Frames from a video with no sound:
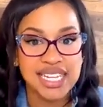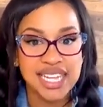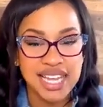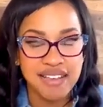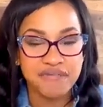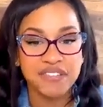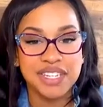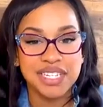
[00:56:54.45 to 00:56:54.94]

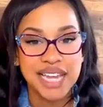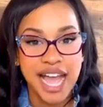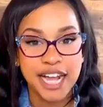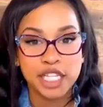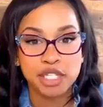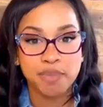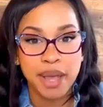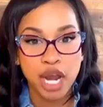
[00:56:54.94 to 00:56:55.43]
if the
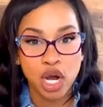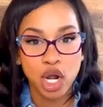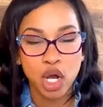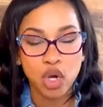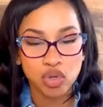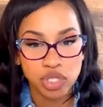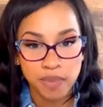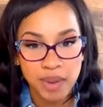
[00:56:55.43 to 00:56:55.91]
taxpayer
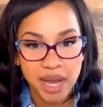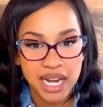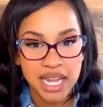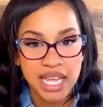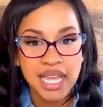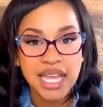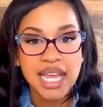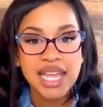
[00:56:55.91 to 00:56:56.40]
owes money,